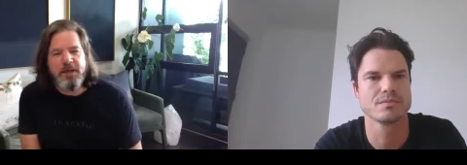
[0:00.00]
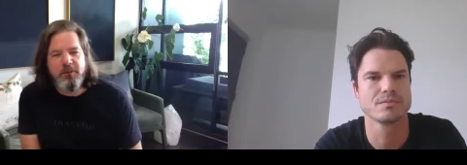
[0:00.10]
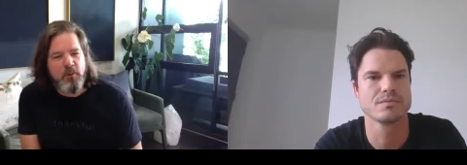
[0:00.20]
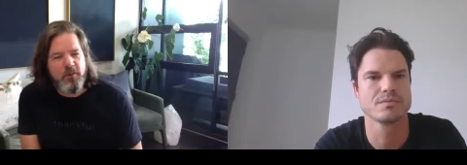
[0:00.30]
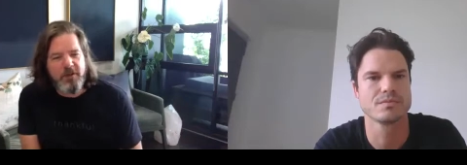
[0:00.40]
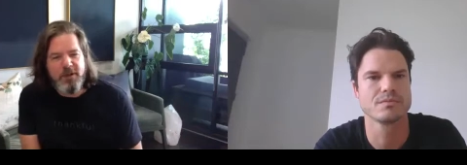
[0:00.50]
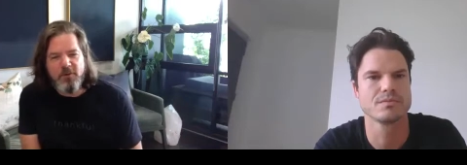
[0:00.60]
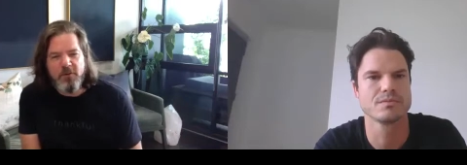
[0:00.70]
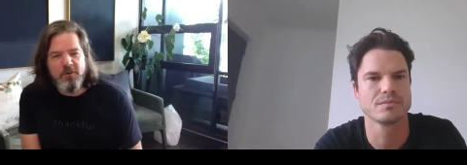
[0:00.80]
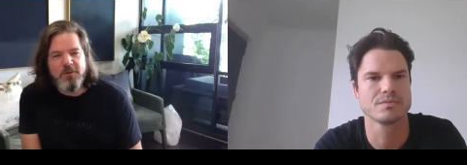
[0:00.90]
Speaker 1: a movie
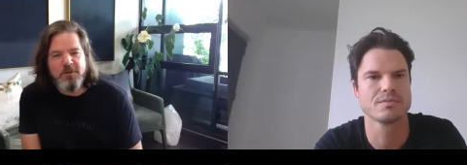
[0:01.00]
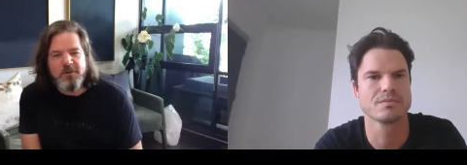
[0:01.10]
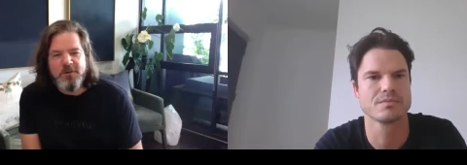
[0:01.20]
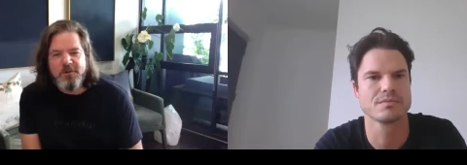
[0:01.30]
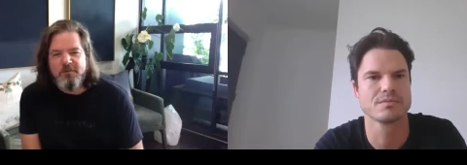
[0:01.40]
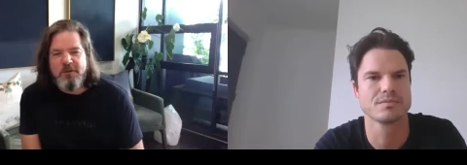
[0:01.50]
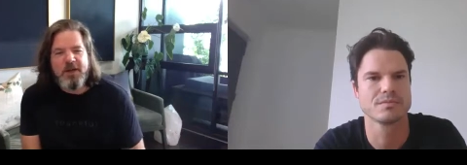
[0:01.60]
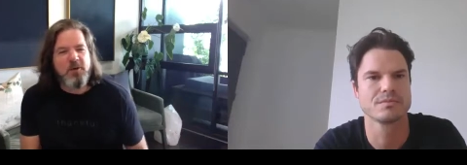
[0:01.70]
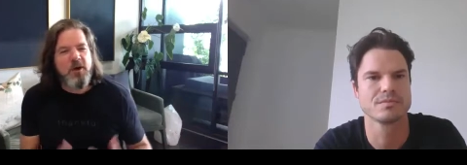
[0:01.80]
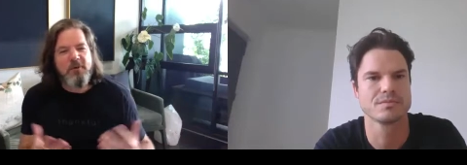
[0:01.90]
or had a
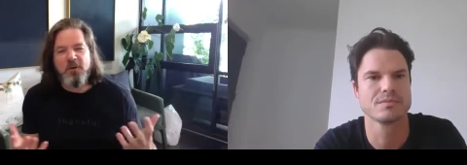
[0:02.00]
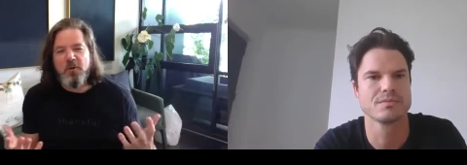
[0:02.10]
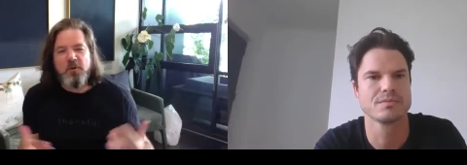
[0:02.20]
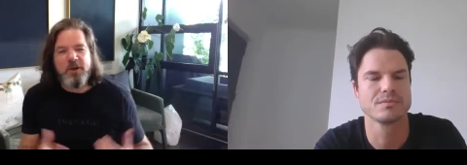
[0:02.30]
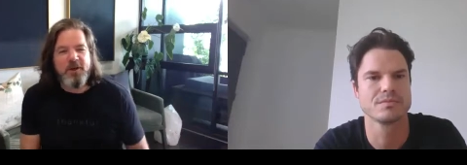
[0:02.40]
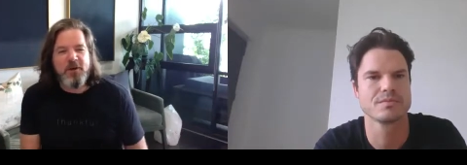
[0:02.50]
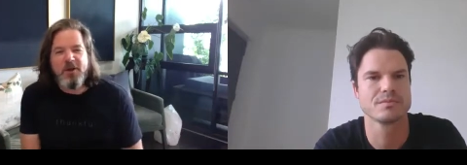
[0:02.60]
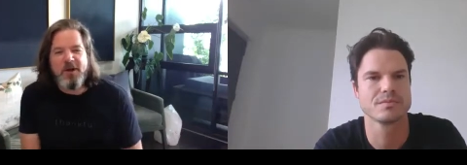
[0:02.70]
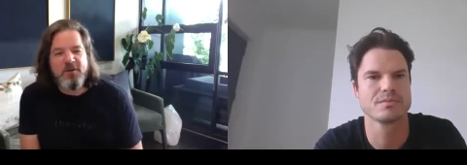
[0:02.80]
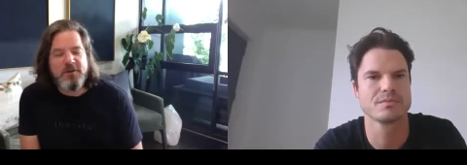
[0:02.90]
great recording career
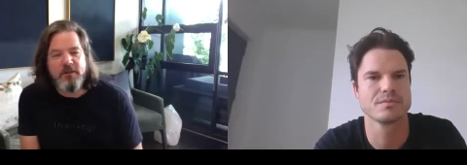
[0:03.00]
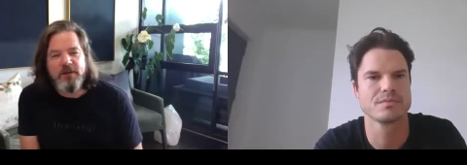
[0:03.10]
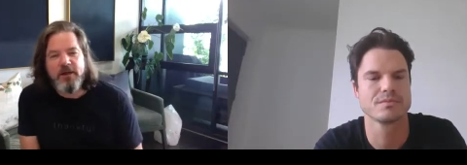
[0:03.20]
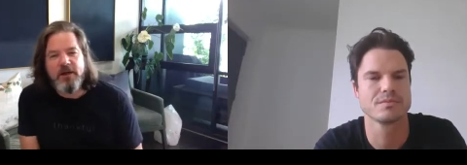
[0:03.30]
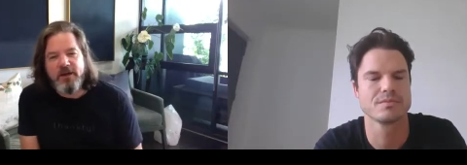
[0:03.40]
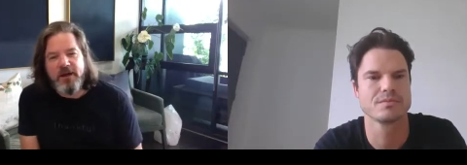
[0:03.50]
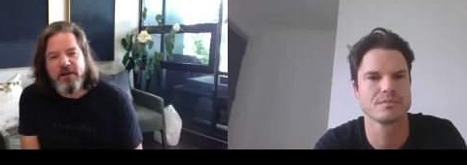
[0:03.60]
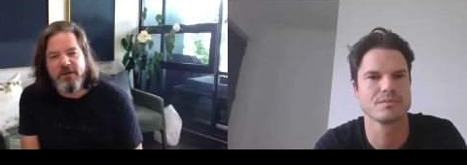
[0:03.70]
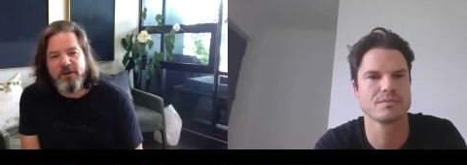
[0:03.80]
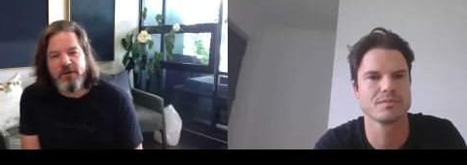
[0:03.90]
or something like that,
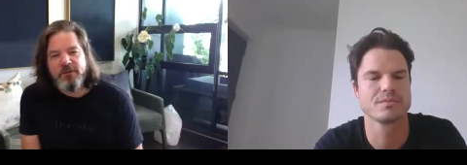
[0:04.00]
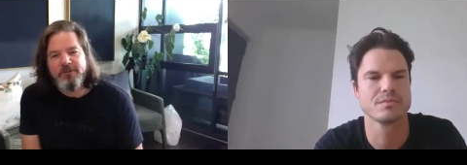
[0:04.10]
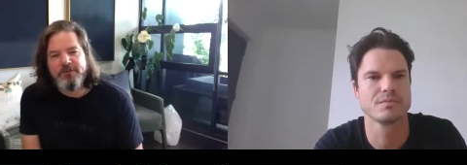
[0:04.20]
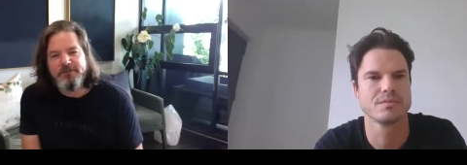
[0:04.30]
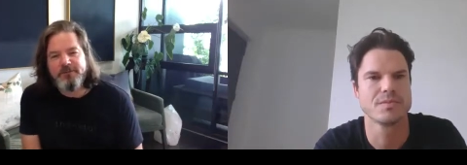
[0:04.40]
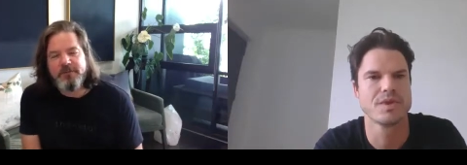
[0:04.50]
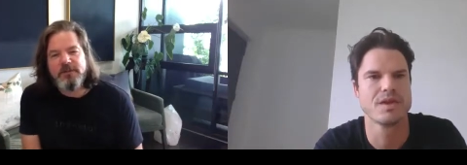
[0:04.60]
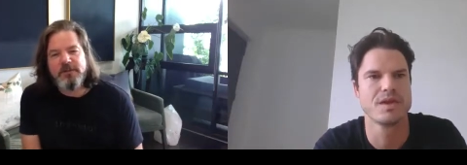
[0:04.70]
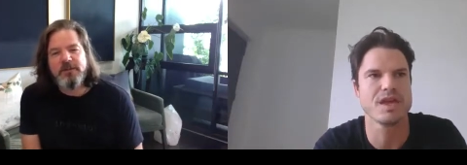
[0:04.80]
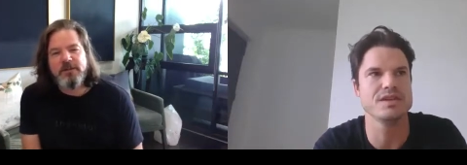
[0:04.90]
you know.
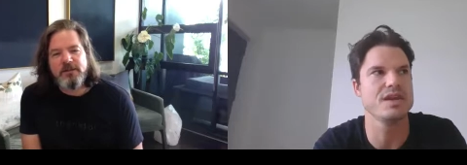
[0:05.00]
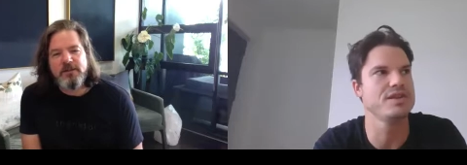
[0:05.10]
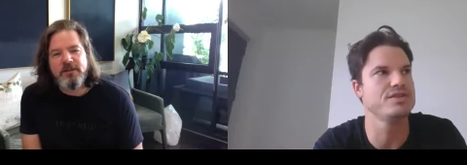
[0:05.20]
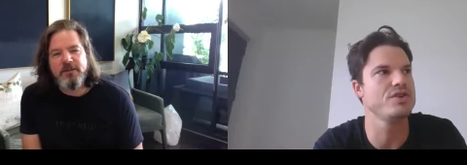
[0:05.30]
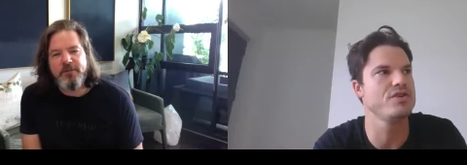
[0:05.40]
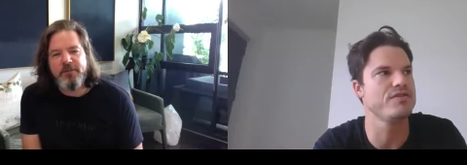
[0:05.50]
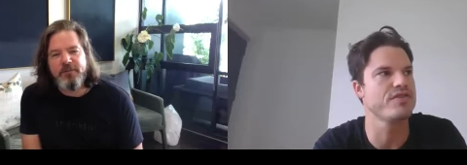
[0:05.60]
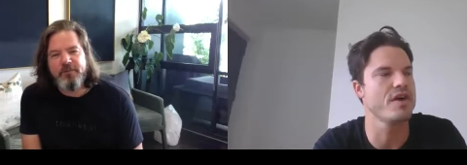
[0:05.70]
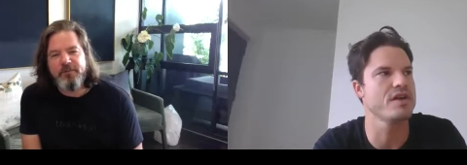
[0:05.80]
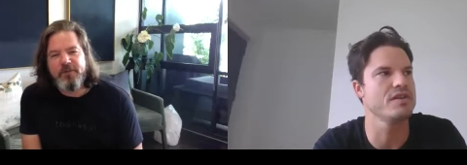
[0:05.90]
Speaker 2: And and do you
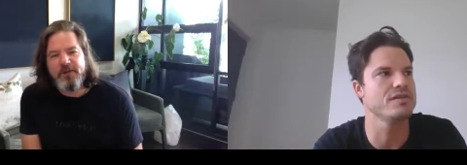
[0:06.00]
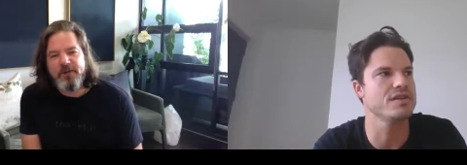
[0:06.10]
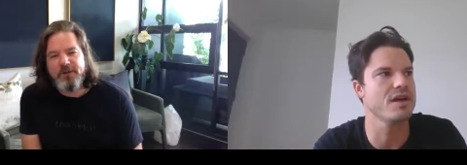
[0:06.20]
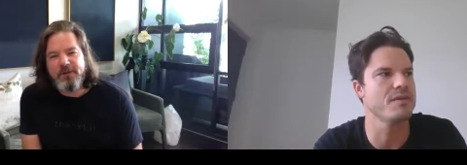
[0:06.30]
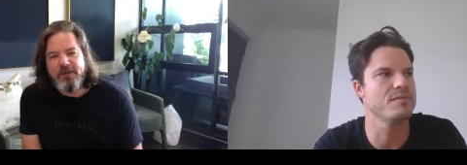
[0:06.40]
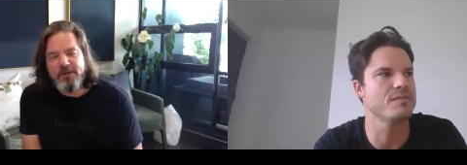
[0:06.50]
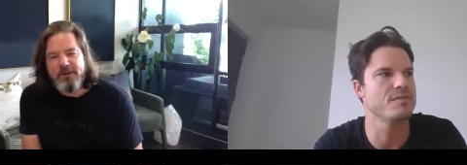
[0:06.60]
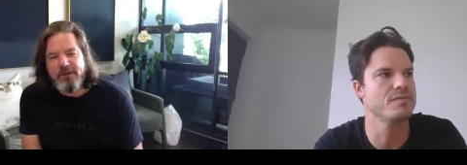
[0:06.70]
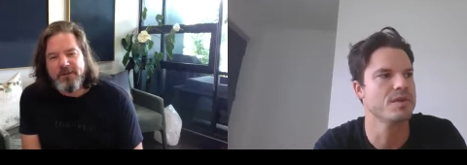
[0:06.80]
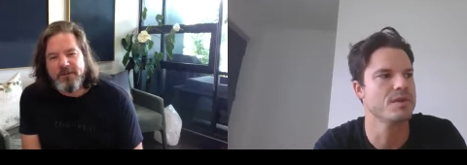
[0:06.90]
find
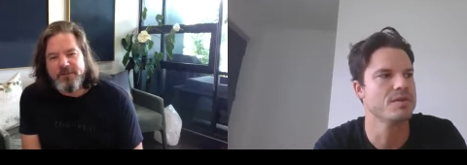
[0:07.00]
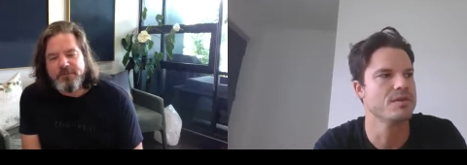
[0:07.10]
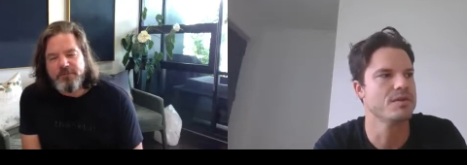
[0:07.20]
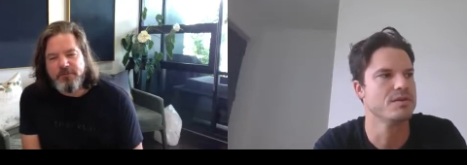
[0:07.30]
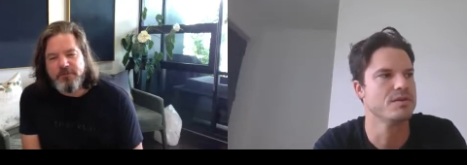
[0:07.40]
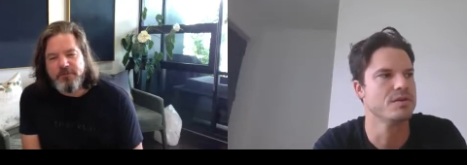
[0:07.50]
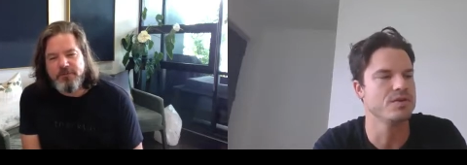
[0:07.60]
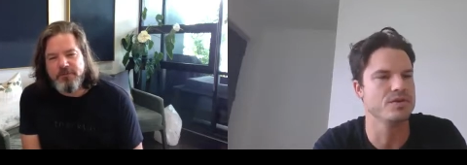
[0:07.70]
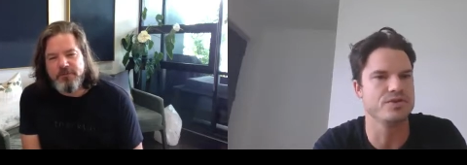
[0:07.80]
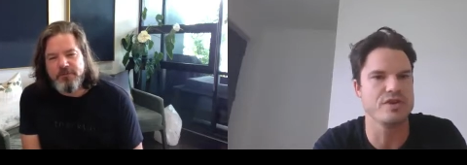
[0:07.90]
um,
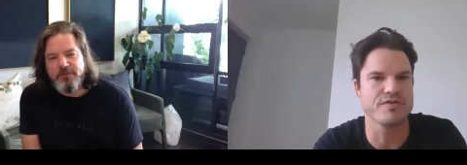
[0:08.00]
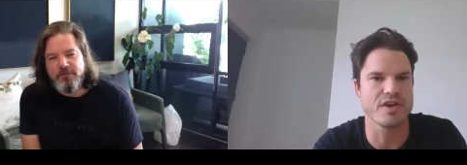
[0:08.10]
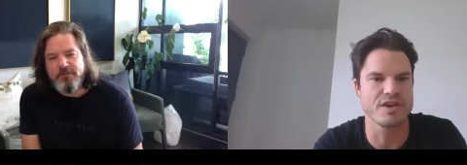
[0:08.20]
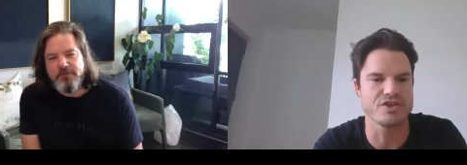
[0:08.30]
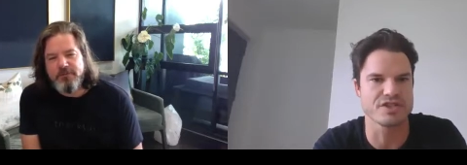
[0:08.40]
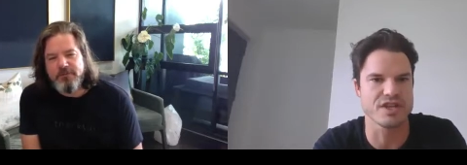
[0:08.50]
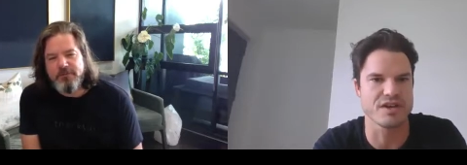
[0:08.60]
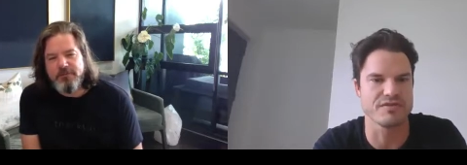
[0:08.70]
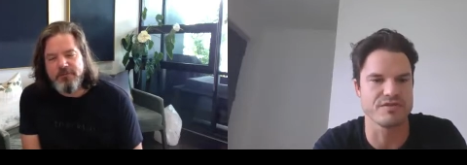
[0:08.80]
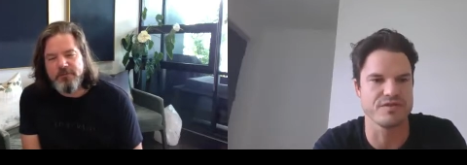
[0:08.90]
do you find
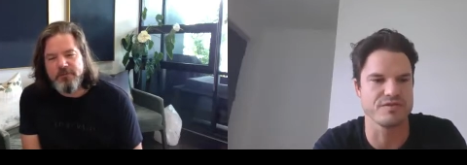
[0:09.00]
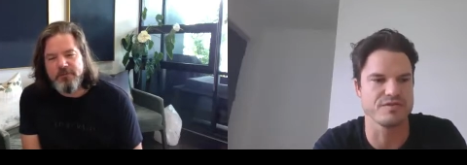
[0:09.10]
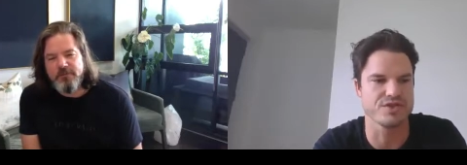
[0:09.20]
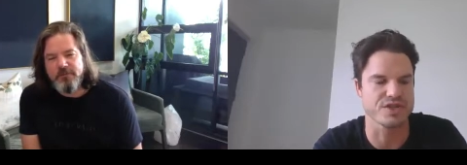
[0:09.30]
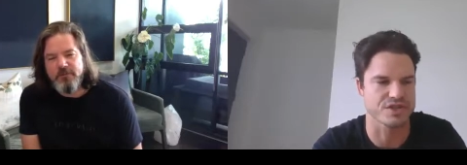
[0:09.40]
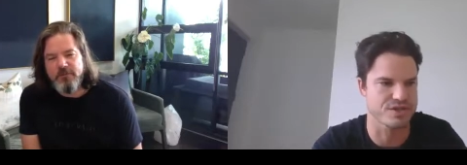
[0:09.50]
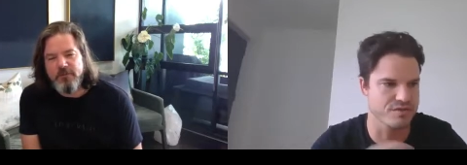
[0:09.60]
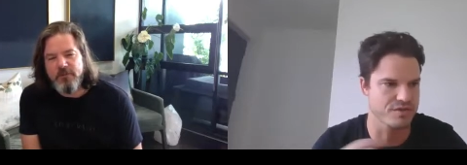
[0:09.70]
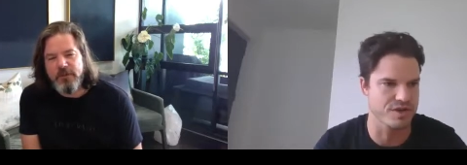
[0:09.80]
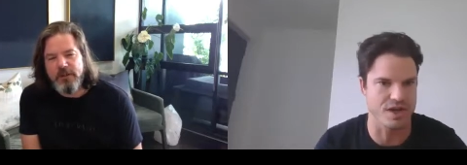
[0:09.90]
yourself just
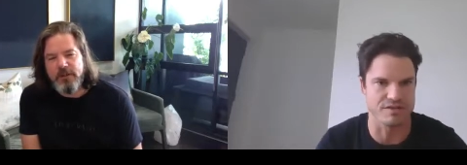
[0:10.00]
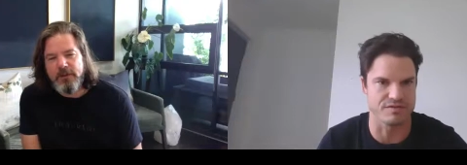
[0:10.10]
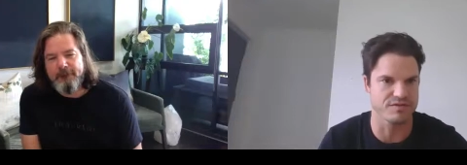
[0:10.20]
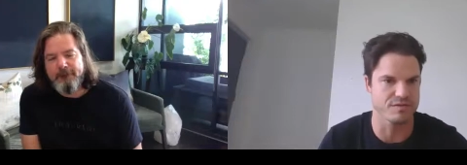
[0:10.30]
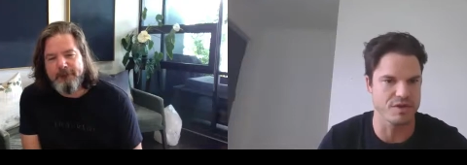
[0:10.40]
kind of